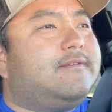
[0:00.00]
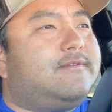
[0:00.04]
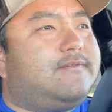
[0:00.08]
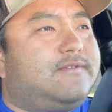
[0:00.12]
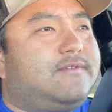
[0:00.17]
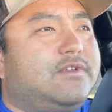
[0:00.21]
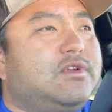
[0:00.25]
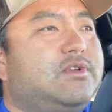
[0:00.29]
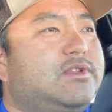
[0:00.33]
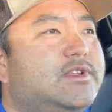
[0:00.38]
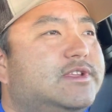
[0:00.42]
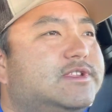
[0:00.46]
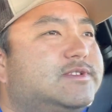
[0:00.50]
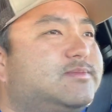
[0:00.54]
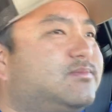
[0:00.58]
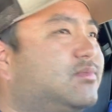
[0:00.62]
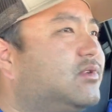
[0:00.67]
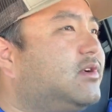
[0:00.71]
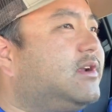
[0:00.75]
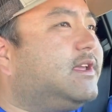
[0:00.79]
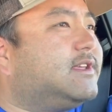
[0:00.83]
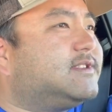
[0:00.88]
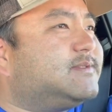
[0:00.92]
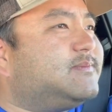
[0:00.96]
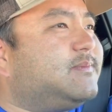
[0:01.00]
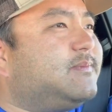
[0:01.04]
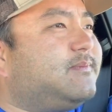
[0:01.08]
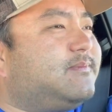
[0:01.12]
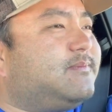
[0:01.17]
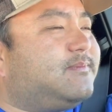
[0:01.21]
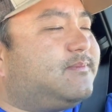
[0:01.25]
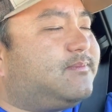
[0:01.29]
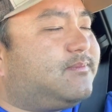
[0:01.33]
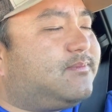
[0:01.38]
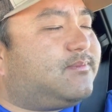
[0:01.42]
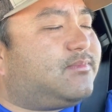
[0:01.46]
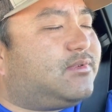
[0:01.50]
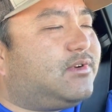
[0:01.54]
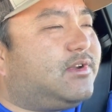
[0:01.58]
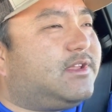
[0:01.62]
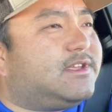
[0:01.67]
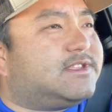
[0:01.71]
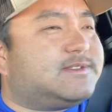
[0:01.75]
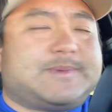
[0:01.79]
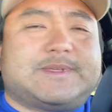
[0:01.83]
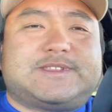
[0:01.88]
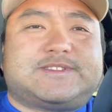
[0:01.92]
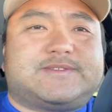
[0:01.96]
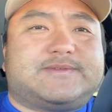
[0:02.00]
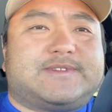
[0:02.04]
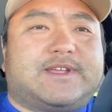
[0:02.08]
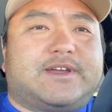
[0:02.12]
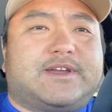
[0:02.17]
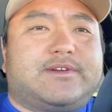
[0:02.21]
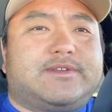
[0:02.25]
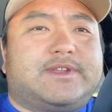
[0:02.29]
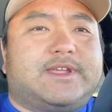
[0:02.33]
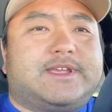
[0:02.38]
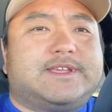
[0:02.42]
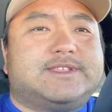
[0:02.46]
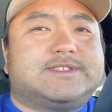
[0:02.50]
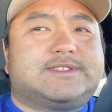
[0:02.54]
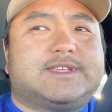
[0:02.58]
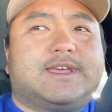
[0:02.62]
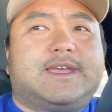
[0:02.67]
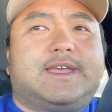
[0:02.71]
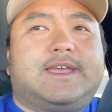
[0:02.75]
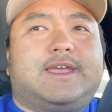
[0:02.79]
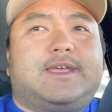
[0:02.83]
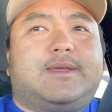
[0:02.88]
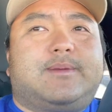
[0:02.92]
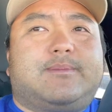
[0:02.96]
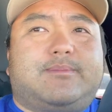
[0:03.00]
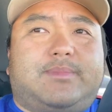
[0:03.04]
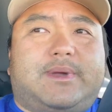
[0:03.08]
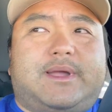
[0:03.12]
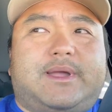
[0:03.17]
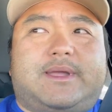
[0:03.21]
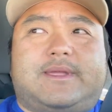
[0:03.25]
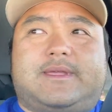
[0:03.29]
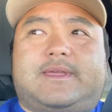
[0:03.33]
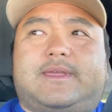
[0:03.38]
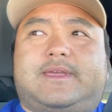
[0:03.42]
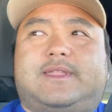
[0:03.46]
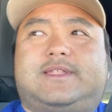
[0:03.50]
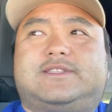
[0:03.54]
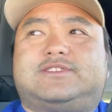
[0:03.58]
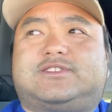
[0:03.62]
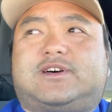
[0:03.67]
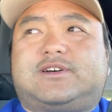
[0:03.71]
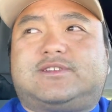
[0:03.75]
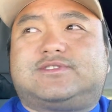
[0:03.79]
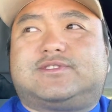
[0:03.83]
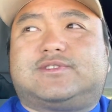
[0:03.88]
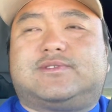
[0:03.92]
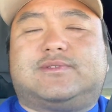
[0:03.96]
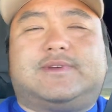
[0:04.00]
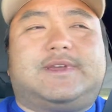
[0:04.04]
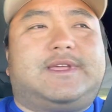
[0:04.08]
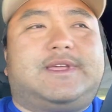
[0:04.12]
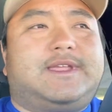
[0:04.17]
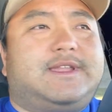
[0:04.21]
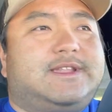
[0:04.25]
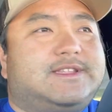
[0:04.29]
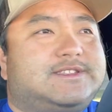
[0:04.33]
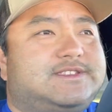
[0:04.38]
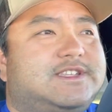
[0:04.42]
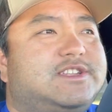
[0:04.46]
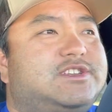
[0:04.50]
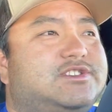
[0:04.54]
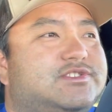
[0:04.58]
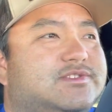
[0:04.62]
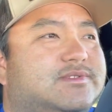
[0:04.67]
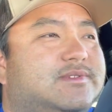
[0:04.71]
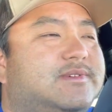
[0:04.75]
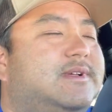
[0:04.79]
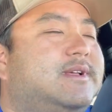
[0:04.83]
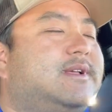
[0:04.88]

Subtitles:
Food is pretty expensive nowadays, but it is also an essential.